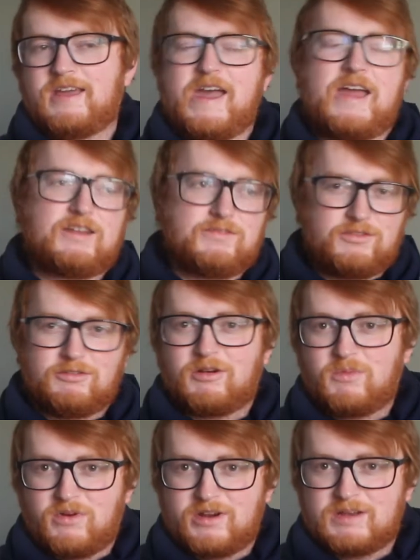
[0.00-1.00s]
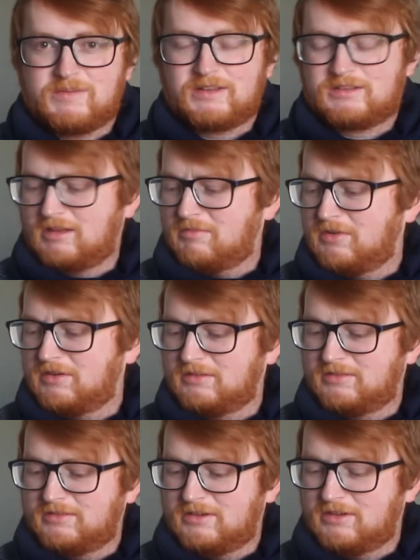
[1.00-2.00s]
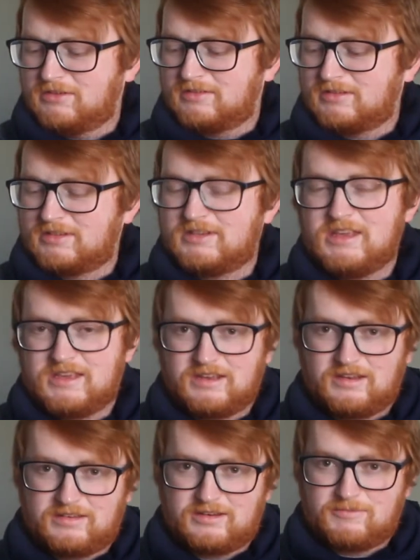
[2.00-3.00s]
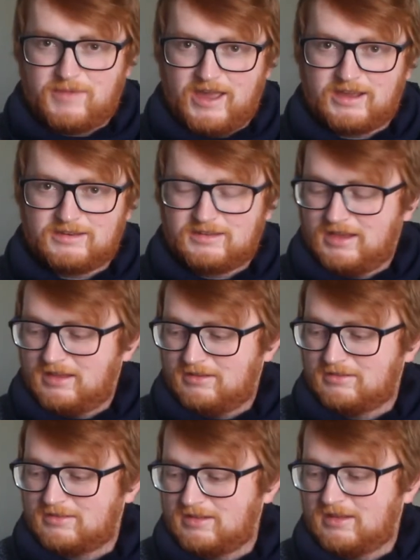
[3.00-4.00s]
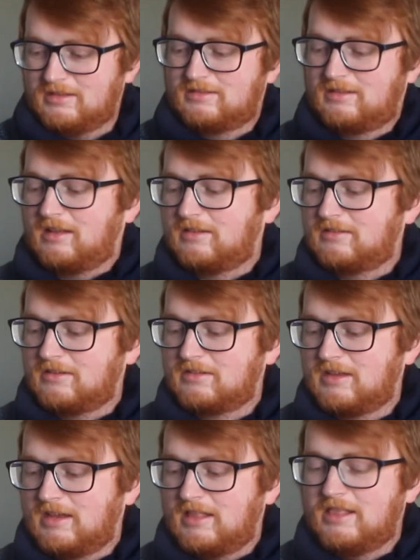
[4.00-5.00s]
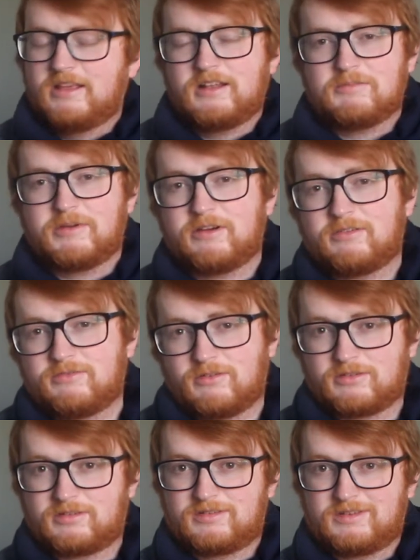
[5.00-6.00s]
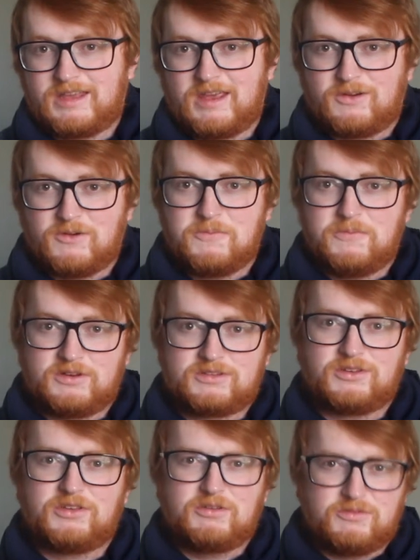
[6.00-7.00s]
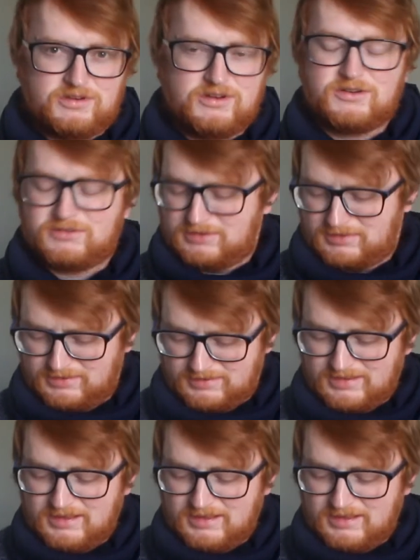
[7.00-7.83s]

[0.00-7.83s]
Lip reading: And if you were worried about someone, you know, sneaking into your bag and taking your things, that does take a little bit of force to get open, so you would notice.